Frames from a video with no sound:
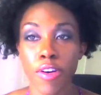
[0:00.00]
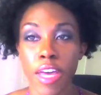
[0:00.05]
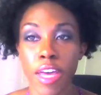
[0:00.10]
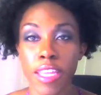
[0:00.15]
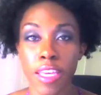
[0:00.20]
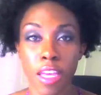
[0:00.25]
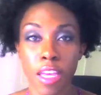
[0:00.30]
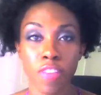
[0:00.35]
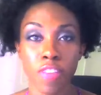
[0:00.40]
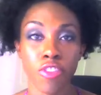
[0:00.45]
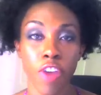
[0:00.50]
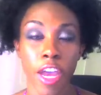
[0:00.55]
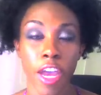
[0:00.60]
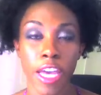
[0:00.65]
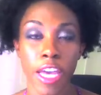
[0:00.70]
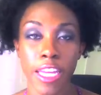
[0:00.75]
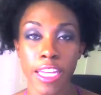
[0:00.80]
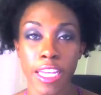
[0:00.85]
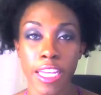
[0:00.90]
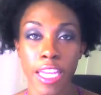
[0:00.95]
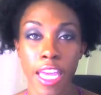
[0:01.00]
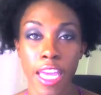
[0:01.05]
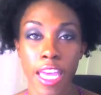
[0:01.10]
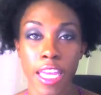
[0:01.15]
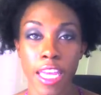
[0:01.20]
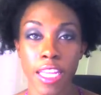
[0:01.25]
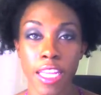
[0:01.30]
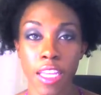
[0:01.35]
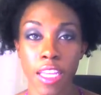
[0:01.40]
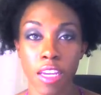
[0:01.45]
I think I'll try it
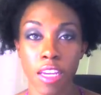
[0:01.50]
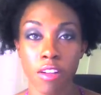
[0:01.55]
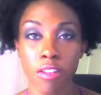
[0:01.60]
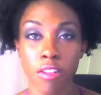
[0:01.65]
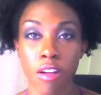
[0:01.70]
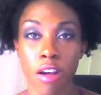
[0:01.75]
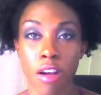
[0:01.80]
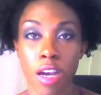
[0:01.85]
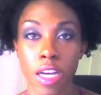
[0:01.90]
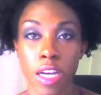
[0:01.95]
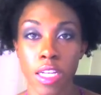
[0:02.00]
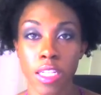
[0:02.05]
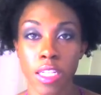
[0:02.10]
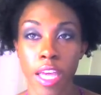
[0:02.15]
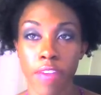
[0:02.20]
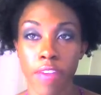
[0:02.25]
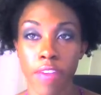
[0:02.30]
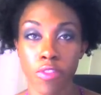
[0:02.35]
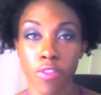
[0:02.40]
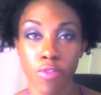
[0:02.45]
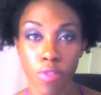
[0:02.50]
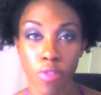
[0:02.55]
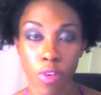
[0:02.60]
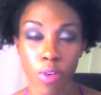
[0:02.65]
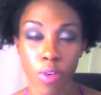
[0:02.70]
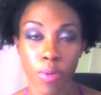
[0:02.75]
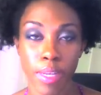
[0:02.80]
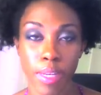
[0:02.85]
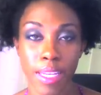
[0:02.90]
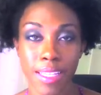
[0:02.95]
again later on after
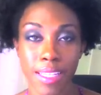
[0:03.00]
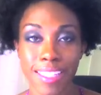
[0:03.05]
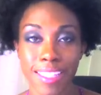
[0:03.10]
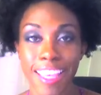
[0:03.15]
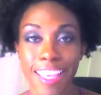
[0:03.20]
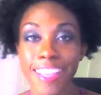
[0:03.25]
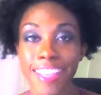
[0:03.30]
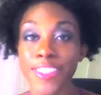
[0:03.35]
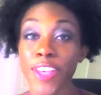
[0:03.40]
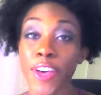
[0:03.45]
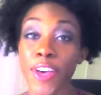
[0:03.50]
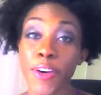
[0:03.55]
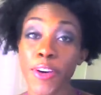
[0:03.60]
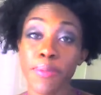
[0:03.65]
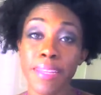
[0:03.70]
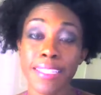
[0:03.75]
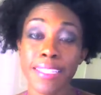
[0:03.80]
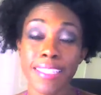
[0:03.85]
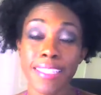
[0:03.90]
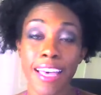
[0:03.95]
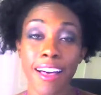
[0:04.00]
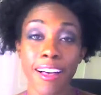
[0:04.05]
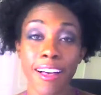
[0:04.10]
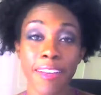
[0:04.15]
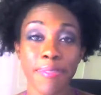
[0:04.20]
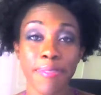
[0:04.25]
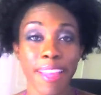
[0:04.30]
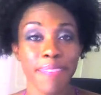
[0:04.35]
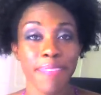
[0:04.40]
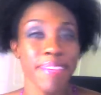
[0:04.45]
four weeks. So I hope this
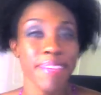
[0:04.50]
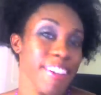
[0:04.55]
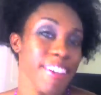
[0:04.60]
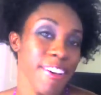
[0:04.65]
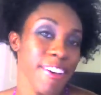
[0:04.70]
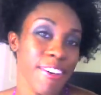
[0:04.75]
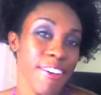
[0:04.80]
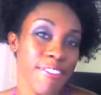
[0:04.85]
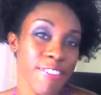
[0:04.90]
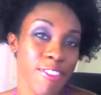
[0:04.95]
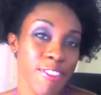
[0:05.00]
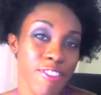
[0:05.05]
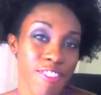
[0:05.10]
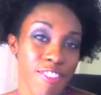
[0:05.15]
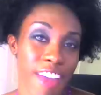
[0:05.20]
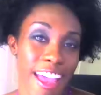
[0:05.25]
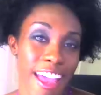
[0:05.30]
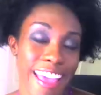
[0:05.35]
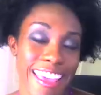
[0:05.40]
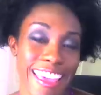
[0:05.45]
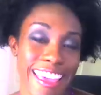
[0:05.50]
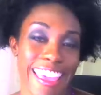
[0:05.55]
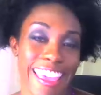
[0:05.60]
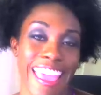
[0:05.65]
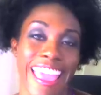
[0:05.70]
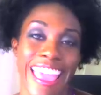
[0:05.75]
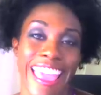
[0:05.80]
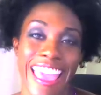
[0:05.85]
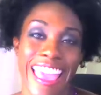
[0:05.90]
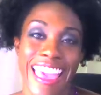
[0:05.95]
helped. Let me know if you try it.
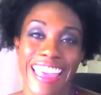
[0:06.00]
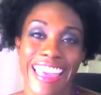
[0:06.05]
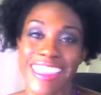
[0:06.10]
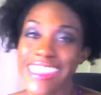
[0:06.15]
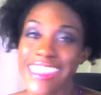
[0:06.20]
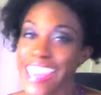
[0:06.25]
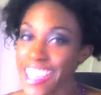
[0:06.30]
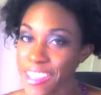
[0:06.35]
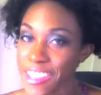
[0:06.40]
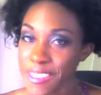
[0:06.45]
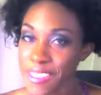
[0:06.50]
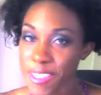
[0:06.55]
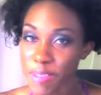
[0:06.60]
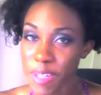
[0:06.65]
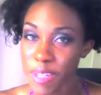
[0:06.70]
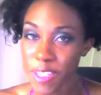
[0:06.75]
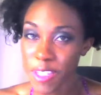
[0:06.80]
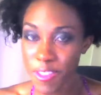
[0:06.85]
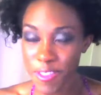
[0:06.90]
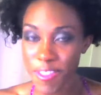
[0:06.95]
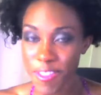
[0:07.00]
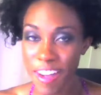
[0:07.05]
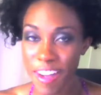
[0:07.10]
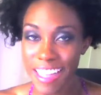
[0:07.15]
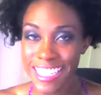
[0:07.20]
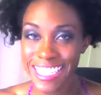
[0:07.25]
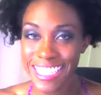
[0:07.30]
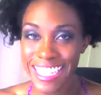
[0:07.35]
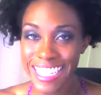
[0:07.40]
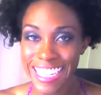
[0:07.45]
And thank you so much for
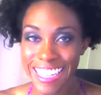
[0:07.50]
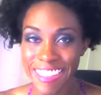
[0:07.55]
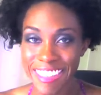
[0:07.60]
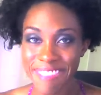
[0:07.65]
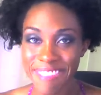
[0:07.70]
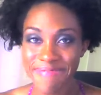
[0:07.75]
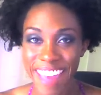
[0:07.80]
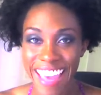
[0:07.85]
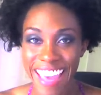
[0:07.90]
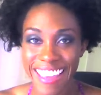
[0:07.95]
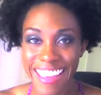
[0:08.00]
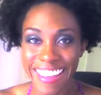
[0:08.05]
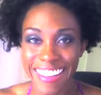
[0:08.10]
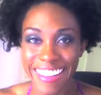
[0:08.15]
watching. Bye,